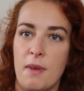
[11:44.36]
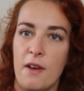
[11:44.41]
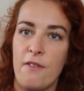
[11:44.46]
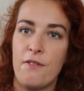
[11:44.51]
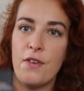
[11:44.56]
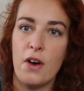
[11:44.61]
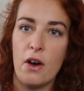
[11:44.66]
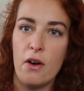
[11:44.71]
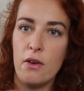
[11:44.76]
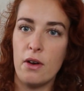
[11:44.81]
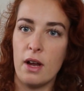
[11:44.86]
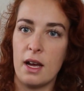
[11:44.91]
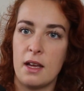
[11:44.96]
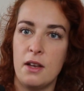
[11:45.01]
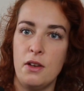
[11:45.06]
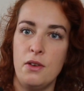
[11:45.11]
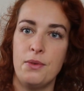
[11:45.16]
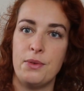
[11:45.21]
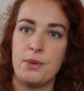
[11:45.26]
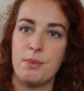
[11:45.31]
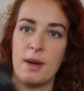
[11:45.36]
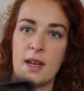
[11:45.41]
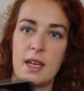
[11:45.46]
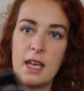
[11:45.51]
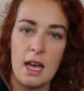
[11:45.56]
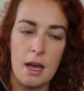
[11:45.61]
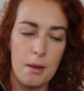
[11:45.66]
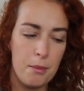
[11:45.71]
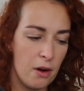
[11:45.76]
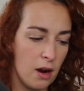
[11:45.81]
my phone, I can use my
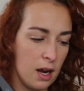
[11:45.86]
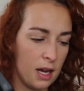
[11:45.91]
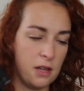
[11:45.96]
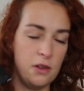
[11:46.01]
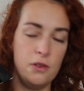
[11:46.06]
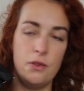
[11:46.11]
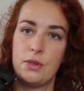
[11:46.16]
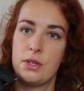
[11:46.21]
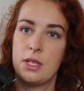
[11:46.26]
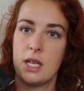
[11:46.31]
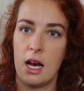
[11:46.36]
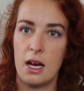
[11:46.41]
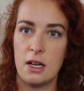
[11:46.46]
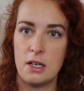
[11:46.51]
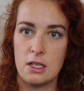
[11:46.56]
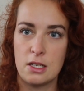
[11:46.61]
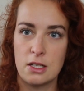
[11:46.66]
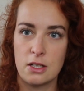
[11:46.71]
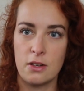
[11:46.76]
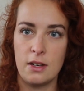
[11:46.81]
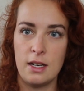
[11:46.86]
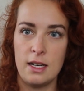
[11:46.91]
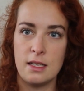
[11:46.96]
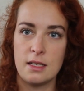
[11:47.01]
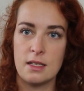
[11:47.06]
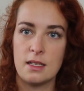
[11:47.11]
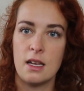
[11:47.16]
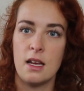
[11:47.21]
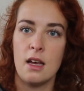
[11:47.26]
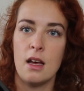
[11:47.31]
camera, I can use touch
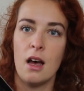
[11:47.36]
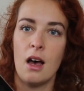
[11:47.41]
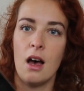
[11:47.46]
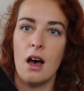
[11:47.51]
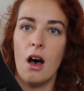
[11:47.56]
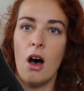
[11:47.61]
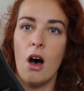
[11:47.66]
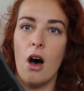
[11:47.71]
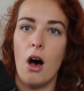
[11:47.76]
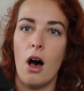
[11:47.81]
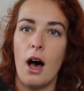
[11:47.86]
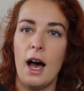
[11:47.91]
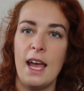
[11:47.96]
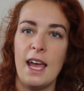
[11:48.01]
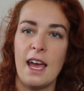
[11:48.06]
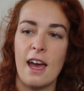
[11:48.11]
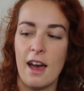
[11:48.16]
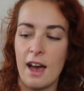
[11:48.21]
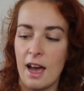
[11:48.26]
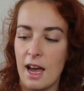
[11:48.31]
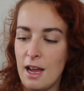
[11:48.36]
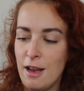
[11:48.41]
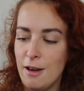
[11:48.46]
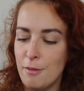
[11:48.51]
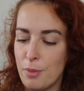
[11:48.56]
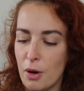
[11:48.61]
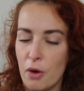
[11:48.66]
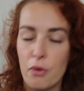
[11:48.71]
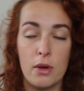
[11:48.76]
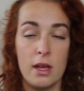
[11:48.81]
screens. I
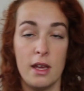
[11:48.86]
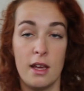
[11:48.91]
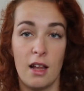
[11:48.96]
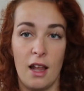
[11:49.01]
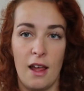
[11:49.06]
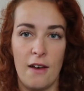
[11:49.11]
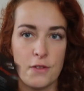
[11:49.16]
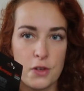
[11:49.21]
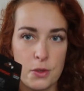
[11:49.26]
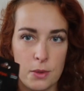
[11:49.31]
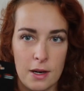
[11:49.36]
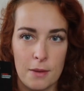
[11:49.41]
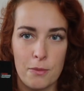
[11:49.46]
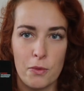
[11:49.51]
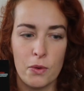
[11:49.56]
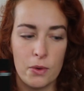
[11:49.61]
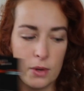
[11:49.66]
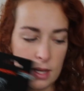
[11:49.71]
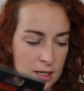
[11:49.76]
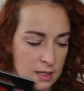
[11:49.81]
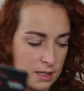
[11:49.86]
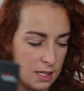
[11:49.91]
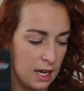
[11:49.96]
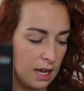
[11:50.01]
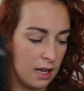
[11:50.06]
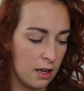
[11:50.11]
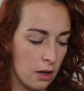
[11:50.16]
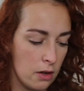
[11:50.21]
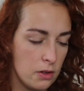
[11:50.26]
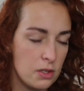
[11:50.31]
hate bulky gloves when I'm walking
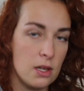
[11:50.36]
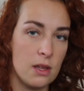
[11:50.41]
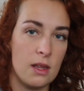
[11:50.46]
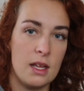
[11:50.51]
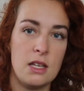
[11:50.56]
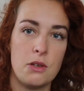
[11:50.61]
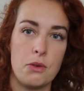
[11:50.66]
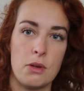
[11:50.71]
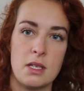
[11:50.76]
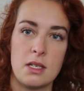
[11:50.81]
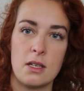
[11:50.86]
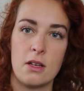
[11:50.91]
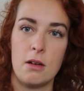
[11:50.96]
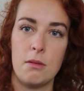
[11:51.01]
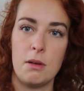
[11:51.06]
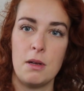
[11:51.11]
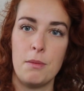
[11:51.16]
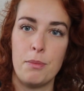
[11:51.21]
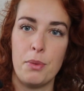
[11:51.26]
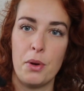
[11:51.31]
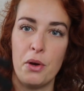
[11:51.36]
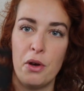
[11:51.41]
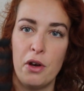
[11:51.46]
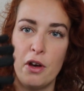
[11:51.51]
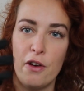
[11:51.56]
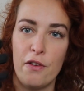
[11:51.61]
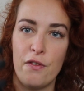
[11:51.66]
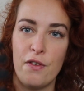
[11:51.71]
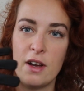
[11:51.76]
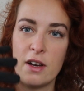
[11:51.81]
Diego, so these ones are going to be
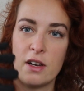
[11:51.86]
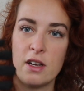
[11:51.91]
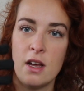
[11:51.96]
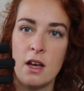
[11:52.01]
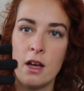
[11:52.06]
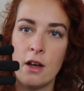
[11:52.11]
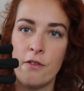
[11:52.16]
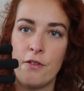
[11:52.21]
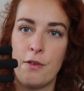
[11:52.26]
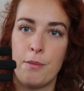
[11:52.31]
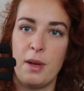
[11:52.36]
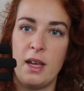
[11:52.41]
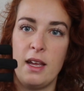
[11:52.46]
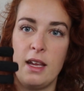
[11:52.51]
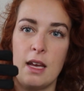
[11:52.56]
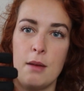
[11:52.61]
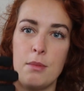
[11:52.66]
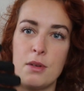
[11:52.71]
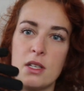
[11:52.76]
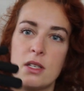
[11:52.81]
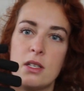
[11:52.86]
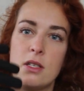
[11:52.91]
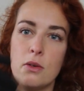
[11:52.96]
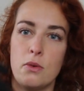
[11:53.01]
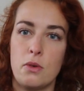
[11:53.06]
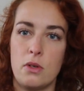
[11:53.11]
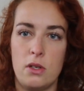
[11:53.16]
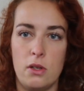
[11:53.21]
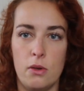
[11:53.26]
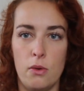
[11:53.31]
perfect for being able to
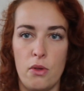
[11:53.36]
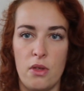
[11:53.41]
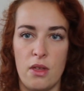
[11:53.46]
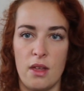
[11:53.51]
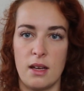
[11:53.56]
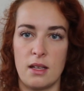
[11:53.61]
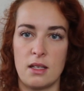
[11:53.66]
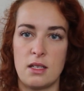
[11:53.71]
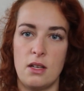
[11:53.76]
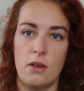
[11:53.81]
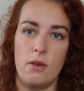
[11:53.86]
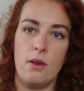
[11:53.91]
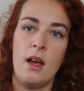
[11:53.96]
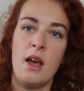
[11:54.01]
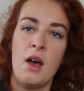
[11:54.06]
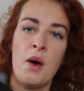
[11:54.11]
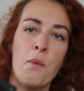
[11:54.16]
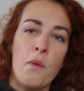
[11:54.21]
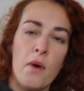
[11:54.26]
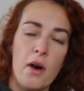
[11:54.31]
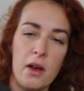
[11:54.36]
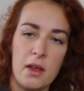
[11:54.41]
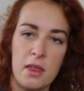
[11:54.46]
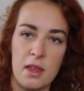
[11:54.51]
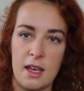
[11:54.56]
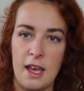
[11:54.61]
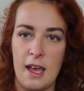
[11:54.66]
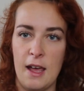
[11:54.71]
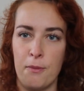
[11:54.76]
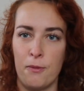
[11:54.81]
still do things. So work
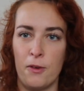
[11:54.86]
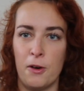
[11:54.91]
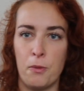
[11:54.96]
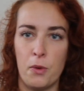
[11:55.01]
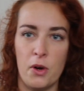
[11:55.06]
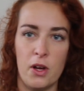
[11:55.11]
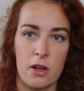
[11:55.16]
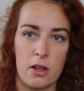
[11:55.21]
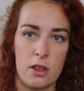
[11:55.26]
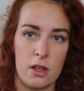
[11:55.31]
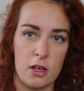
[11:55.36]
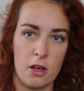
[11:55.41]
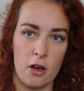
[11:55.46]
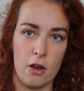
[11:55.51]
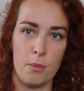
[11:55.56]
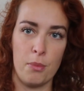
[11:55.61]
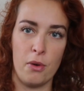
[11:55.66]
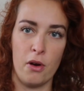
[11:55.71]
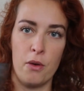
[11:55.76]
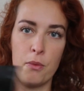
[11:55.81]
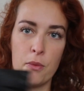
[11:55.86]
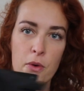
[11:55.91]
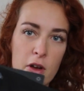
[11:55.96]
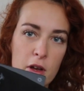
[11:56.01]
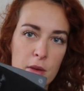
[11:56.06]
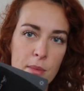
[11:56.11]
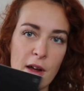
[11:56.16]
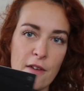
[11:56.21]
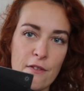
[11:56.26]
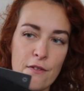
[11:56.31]
the camera, work the GoPro,
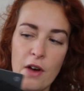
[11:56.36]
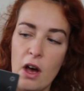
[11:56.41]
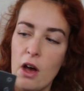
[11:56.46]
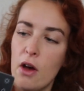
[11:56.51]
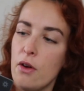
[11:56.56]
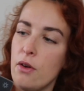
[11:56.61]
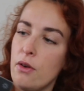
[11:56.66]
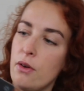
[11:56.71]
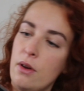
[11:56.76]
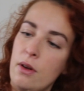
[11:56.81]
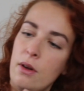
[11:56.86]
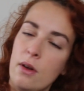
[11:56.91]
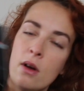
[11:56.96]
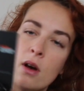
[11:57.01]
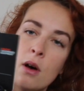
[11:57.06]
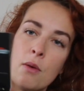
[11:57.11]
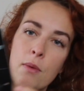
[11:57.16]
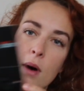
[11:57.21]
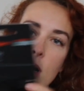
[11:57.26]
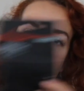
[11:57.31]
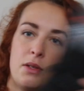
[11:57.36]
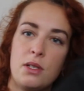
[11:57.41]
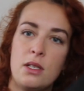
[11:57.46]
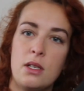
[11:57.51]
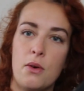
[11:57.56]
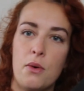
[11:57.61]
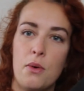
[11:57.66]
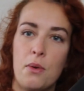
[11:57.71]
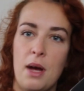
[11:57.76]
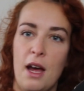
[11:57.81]
work my phone, while
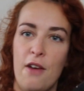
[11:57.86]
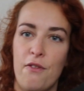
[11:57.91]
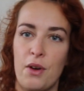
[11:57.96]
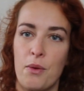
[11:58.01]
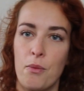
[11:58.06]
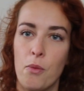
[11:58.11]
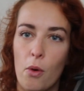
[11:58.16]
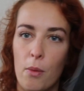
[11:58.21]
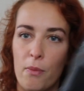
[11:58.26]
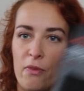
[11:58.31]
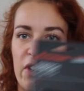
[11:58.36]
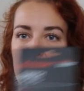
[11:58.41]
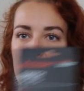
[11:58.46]
still having warm